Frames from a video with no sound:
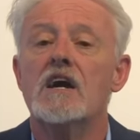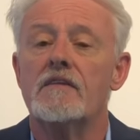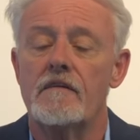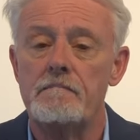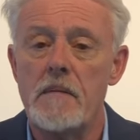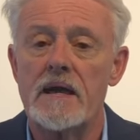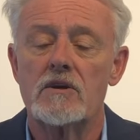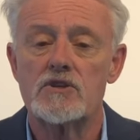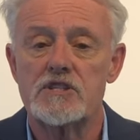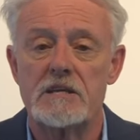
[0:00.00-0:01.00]
the
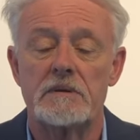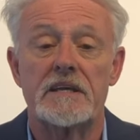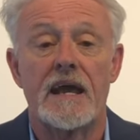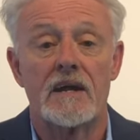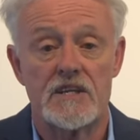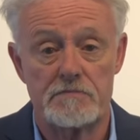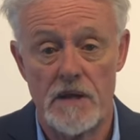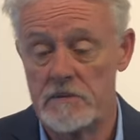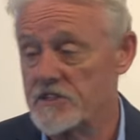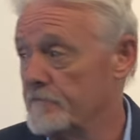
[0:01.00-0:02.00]
male semen count is
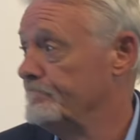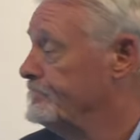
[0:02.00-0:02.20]
plummeted.